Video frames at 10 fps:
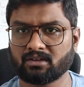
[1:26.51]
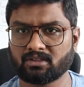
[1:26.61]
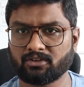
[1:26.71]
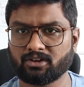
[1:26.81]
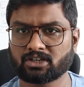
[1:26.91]

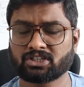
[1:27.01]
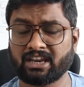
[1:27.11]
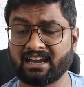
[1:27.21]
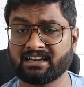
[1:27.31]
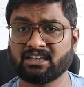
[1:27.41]
the
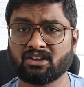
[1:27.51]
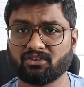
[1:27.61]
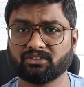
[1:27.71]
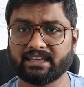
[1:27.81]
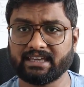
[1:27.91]
functionality
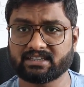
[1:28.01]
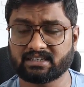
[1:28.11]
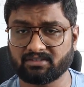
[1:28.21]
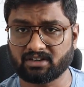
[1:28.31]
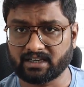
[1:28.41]
of the each and every